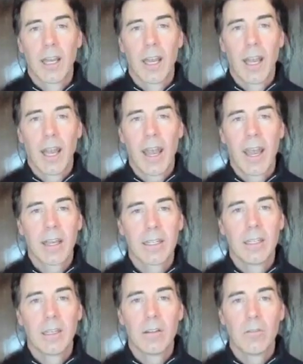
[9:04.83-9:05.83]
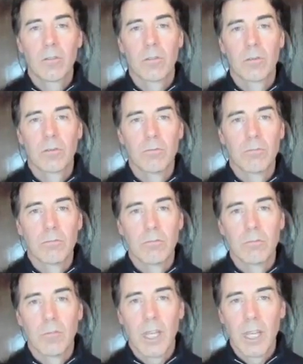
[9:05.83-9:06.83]
active,
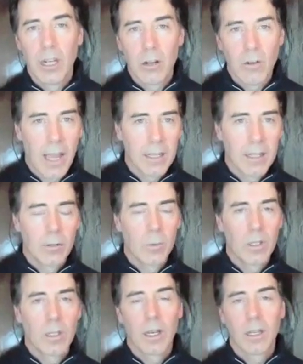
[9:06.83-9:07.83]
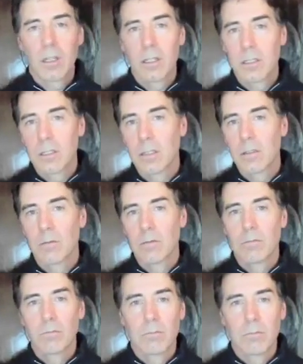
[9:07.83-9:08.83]
interacting with others,
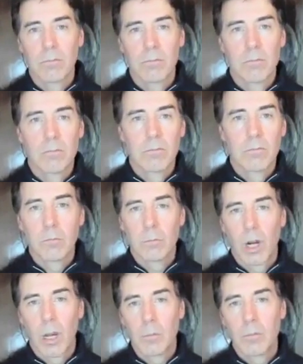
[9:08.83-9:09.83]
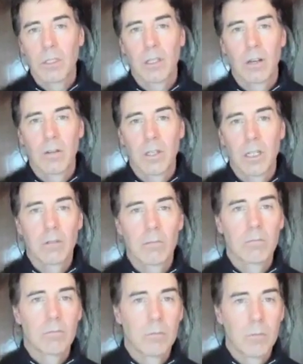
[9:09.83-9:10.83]
problem solving,
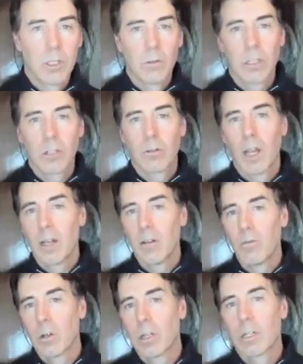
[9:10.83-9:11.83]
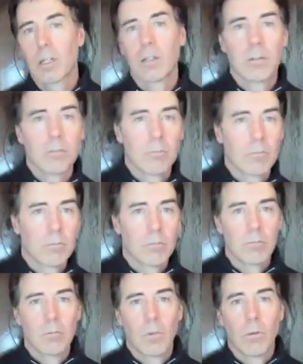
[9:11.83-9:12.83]
doing creative work,
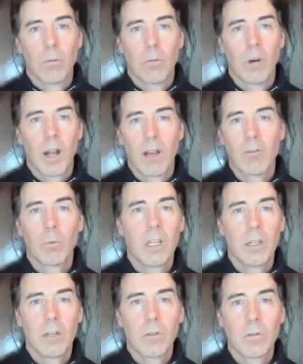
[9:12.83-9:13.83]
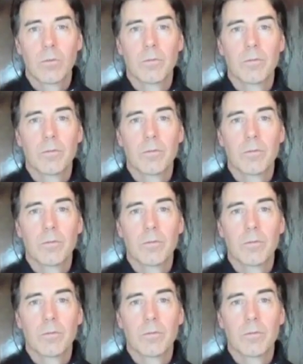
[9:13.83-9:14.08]
whatever we do?